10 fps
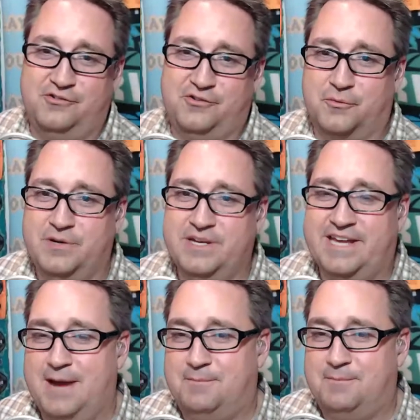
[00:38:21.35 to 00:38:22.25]
to the
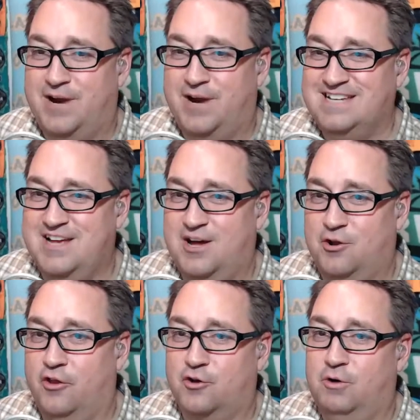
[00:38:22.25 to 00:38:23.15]
recap and writes down
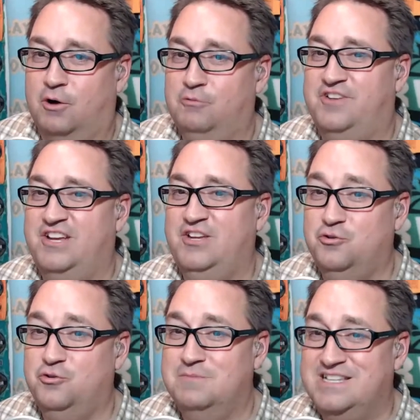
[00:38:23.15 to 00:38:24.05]
all the quotes that you
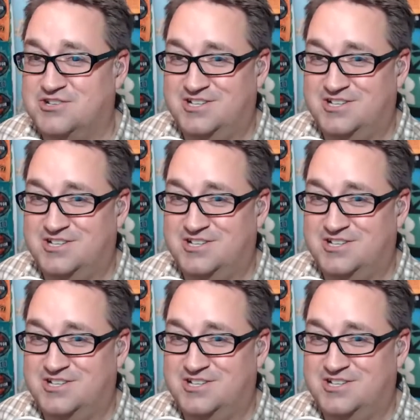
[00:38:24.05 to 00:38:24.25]
mentioned.